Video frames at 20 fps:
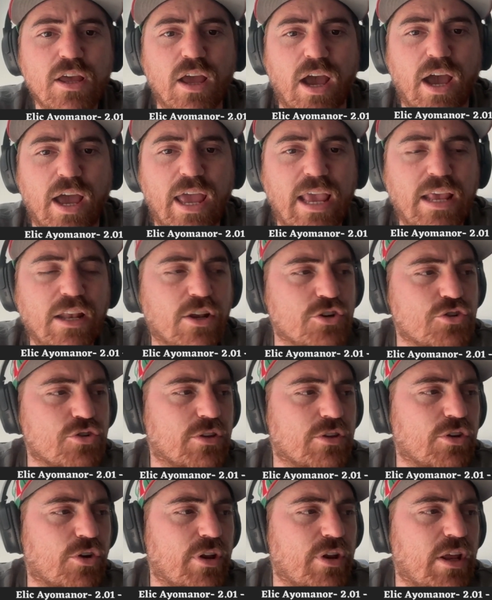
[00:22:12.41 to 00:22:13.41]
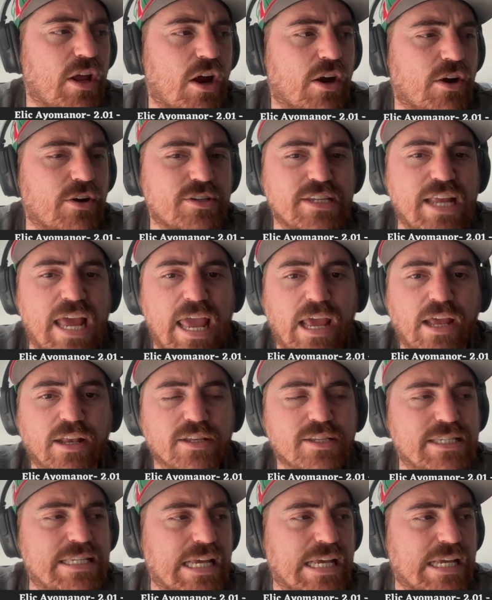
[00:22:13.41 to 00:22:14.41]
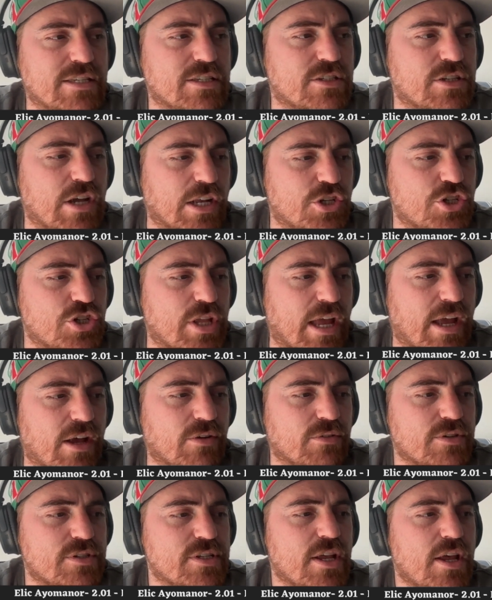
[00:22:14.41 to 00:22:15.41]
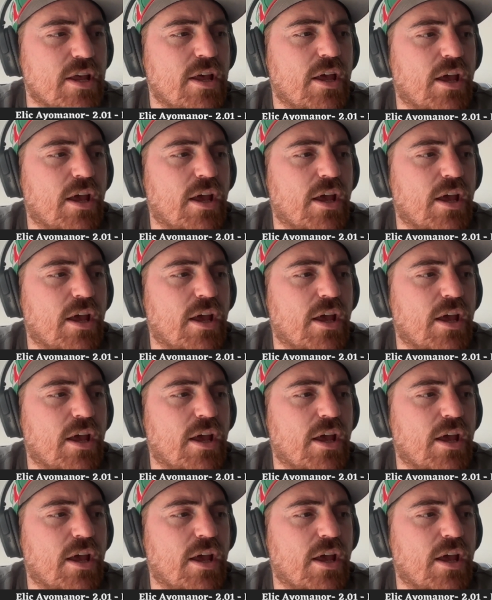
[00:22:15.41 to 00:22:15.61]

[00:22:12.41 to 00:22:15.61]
830 yards, and 6 touchdowns.